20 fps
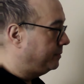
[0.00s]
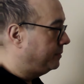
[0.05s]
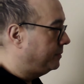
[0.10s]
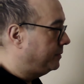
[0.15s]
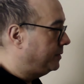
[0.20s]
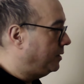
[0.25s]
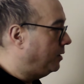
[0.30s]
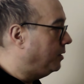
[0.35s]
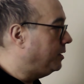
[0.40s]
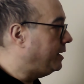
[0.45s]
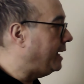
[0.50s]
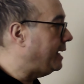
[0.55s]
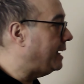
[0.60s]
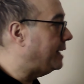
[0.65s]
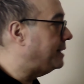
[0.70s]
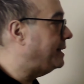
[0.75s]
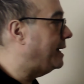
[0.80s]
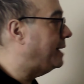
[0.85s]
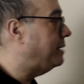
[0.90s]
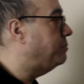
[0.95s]
Okay, and
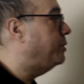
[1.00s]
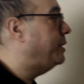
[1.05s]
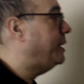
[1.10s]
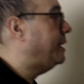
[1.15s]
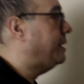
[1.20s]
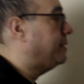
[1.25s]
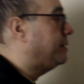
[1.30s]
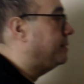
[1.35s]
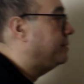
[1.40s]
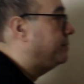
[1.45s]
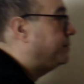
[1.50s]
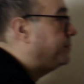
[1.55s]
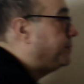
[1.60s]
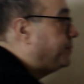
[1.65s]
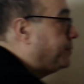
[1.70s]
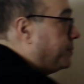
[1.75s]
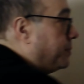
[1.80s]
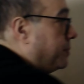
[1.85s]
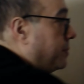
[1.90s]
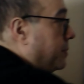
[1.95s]
then we need
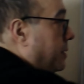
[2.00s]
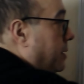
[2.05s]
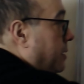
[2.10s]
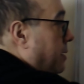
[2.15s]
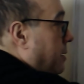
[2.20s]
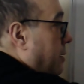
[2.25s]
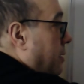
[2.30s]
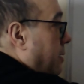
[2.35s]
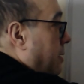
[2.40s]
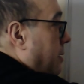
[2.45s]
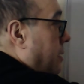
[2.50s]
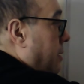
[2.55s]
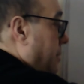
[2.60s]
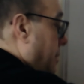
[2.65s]
the